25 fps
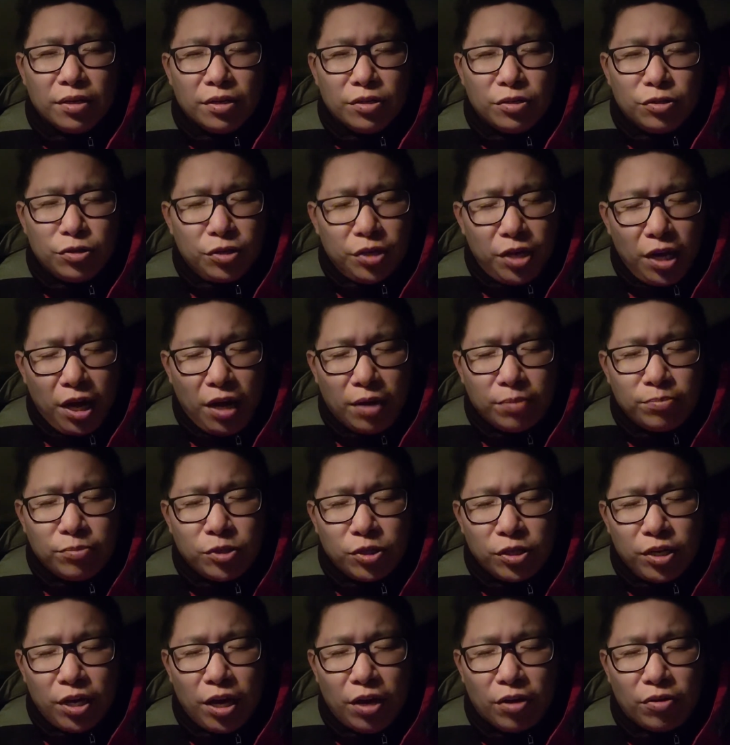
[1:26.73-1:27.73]
You came to
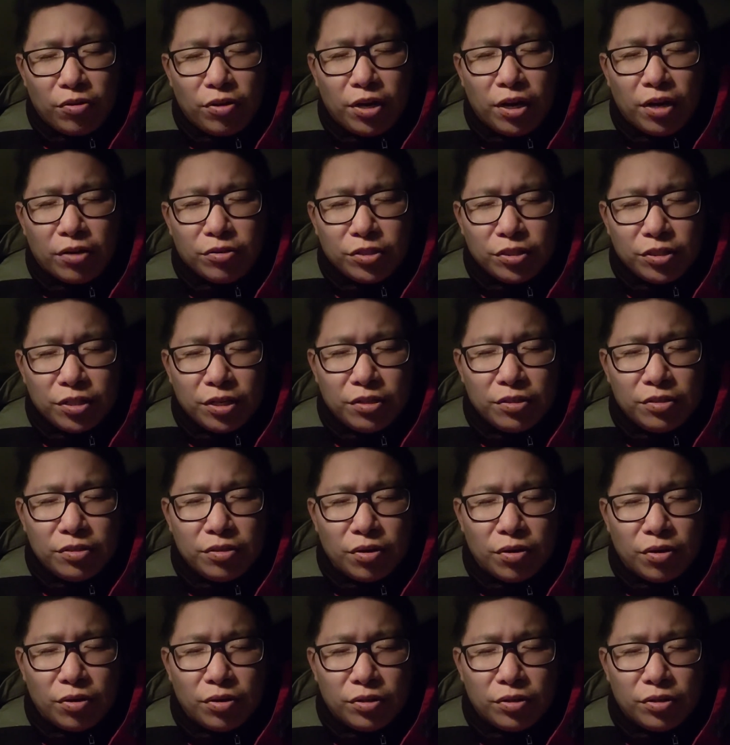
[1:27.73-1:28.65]
carry our sin, uh,